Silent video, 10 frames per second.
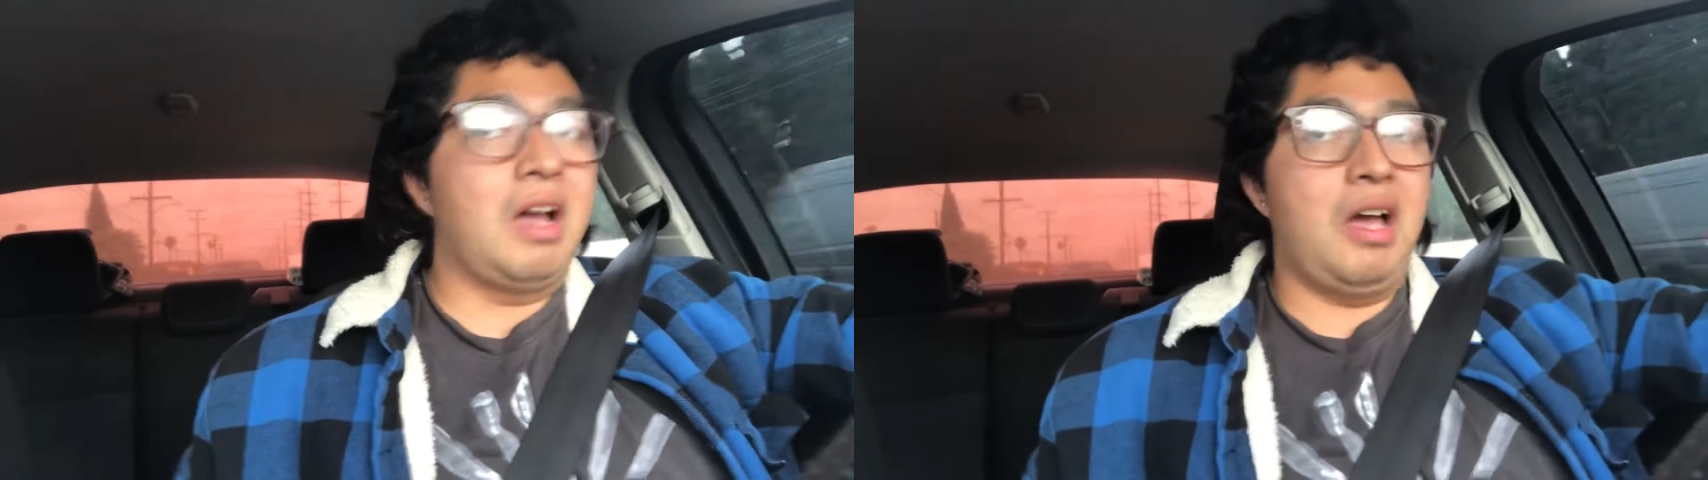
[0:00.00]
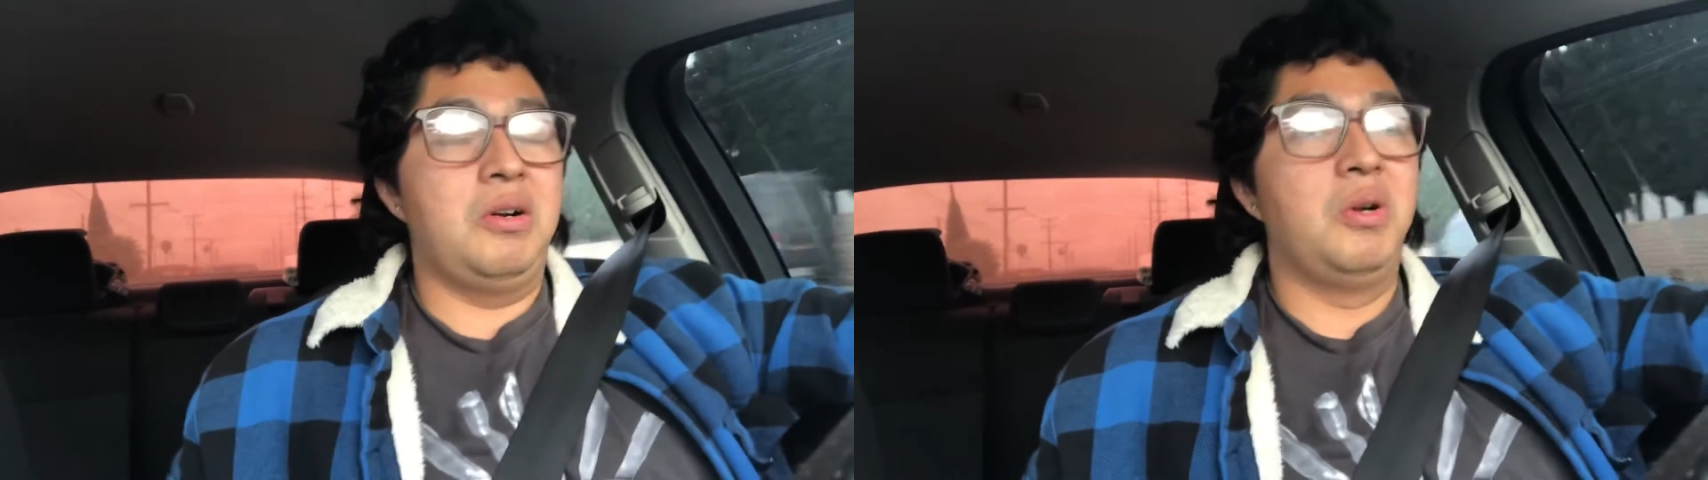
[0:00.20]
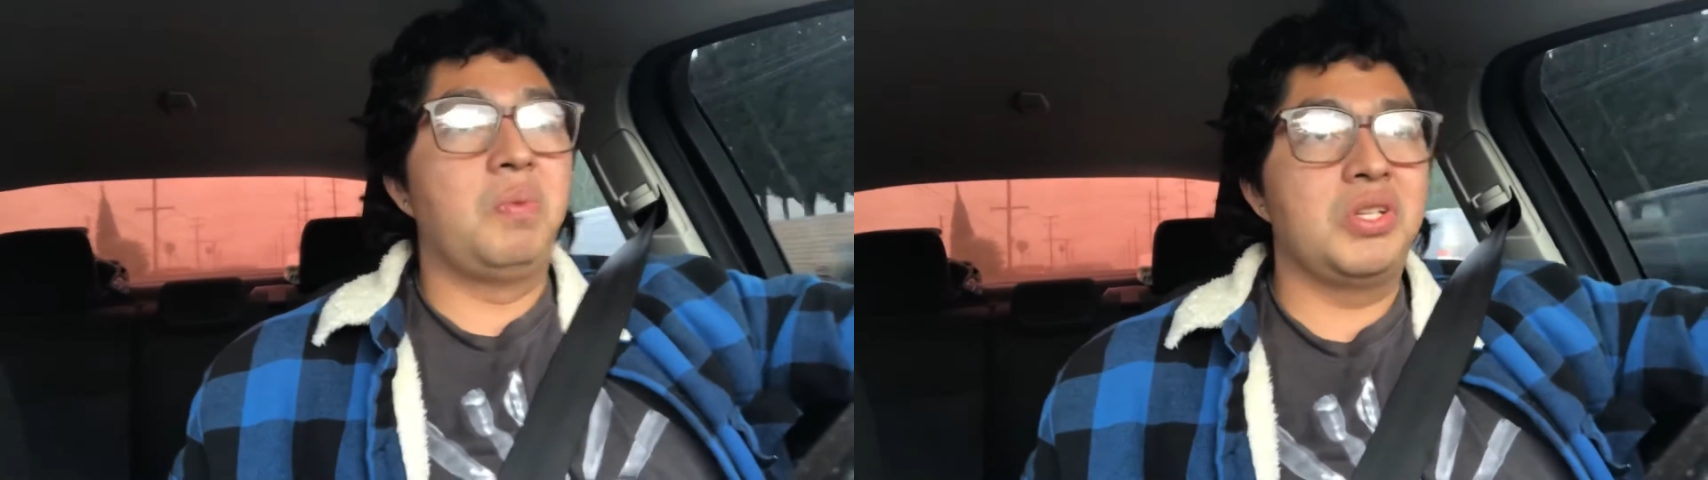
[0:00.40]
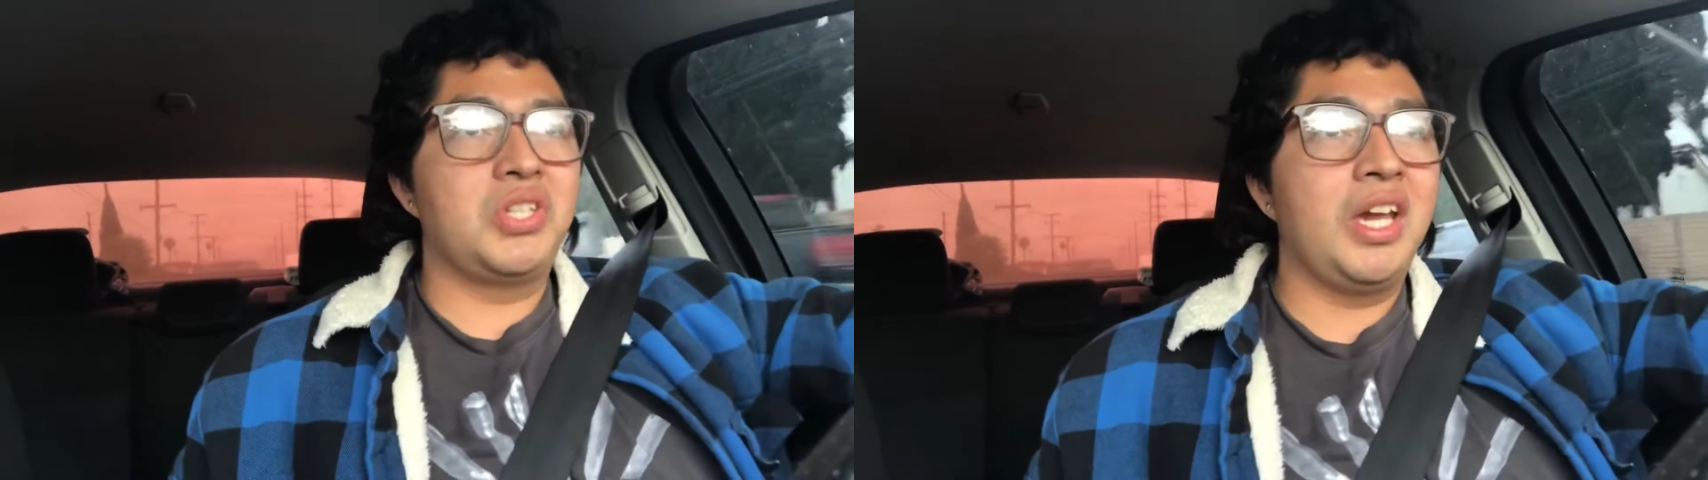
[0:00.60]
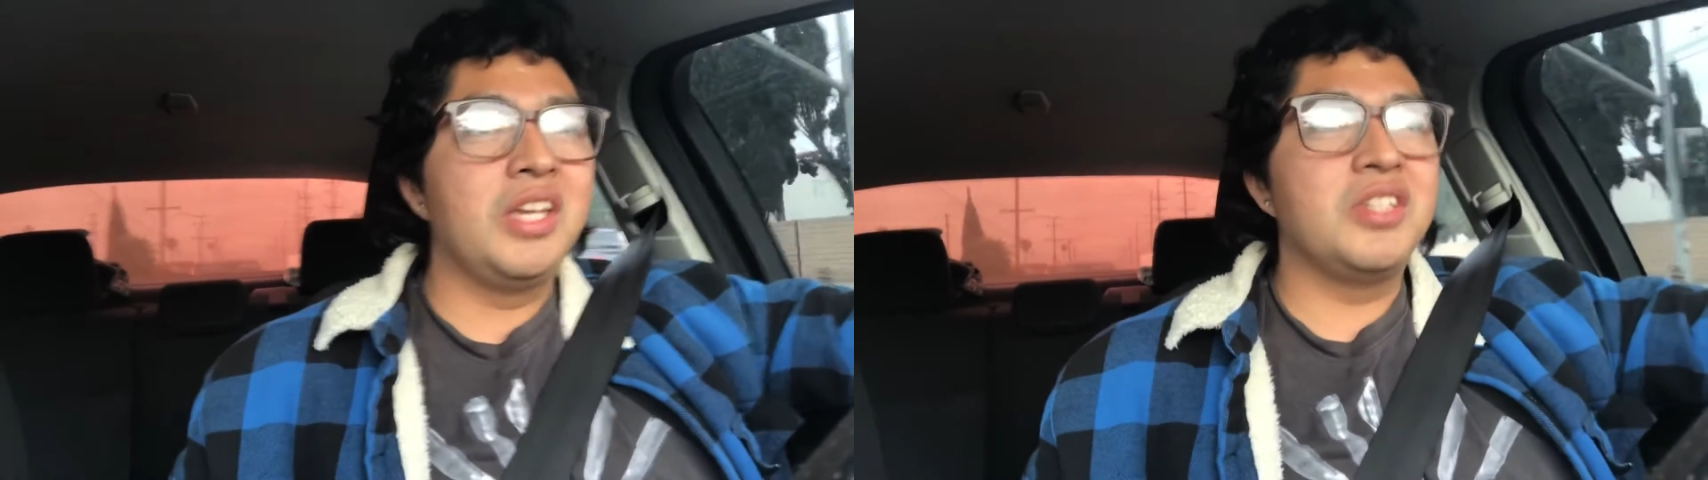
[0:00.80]
I don't know what
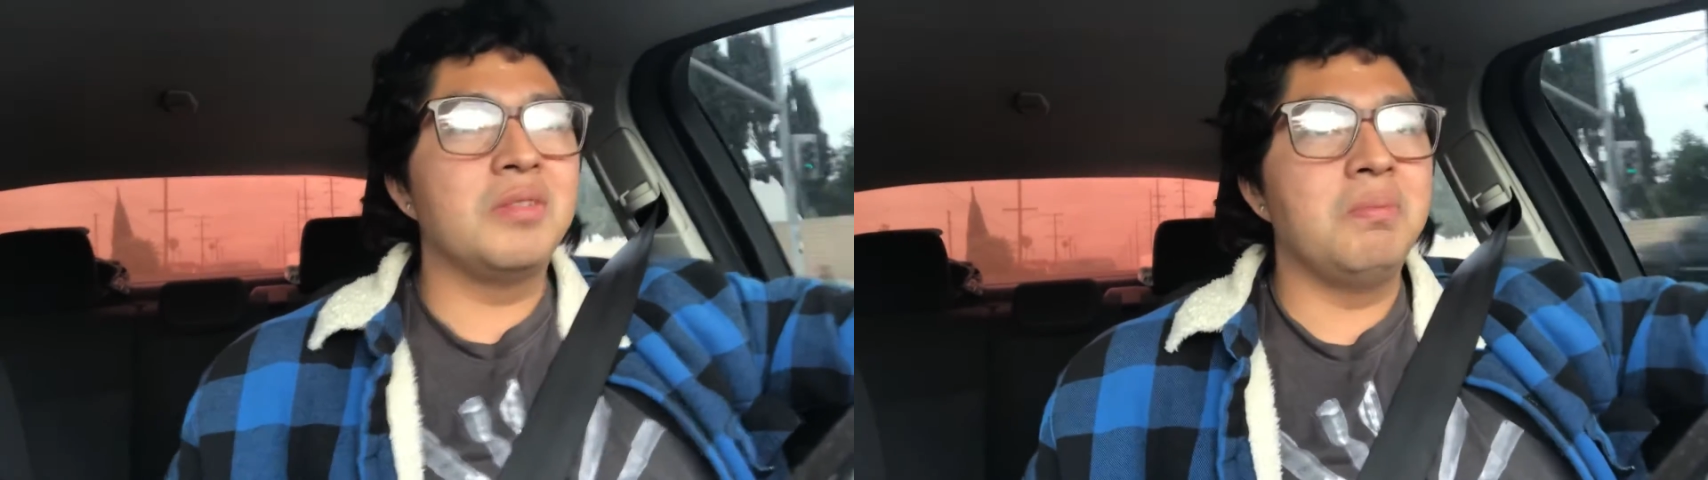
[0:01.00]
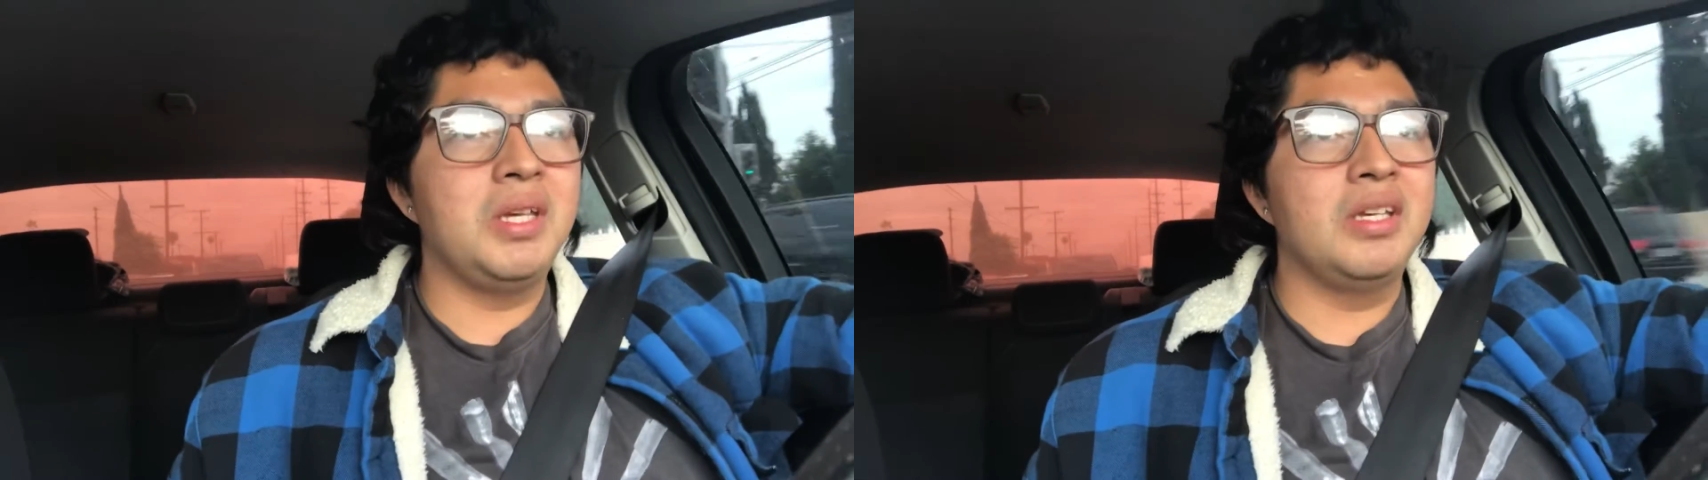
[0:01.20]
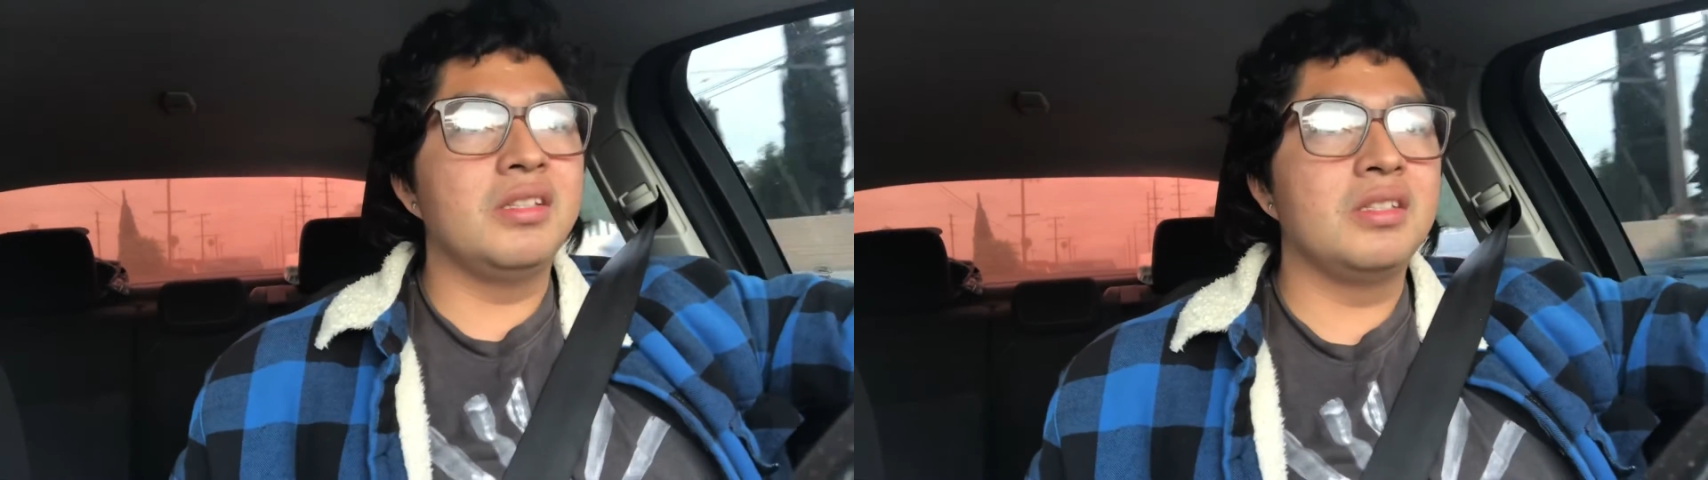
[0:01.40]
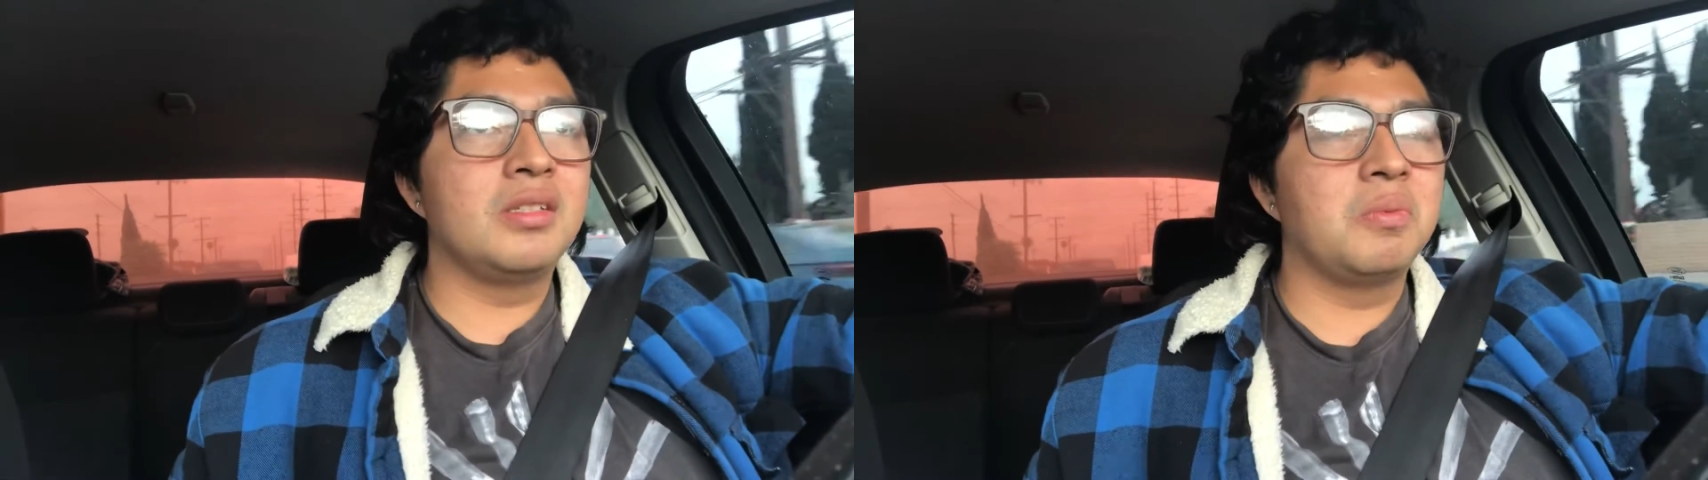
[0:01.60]
change means.